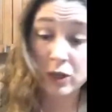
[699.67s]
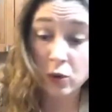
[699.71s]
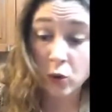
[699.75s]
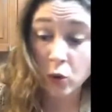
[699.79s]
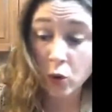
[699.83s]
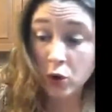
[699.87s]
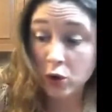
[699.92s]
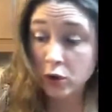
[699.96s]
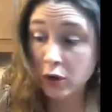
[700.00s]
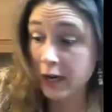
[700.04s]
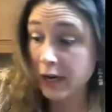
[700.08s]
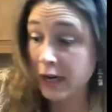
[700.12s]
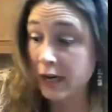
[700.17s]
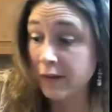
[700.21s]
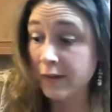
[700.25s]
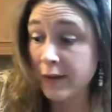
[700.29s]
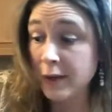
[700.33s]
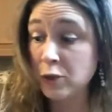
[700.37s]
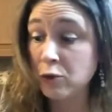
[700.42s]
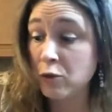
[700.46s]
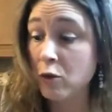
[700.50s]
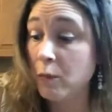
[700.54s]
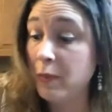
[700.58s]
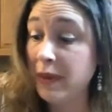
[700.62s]
order
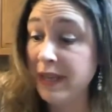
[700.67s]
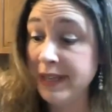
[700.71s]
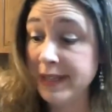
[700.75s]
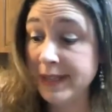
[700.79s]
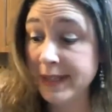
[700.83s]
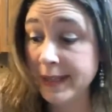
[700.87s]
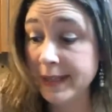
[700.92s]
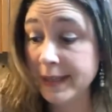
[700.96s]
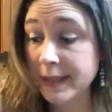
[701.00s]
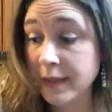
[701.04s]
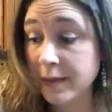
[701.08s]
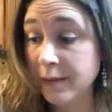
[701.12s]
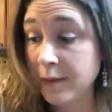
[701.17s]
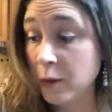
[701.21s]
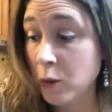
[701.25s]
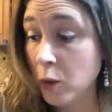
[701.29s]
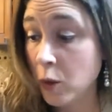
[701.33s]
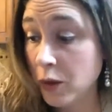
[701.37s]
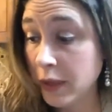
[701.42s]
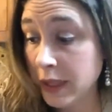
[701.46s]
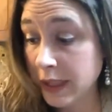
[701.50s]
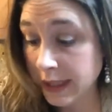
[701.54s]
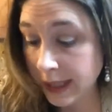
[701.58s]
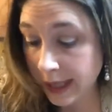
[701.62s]
individual pieces. If you
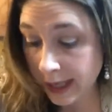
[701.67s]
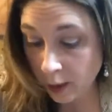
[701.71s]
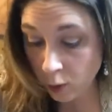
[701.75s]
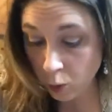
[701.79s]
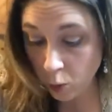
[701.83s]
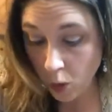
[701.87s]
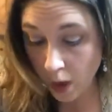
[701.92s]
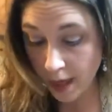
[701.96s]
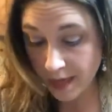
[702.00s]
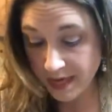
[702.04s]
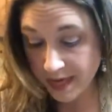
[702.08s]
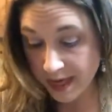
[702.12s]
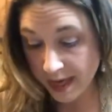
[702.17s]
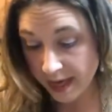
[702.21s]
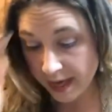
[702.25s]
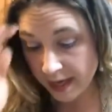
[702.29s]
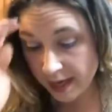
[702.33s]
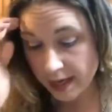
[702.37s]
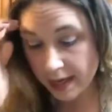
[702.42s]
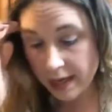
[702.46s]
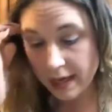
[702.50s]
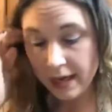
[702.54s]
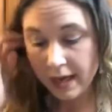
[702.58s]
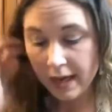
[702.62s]
only like one
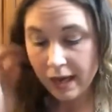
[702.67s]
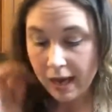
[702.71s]
thing,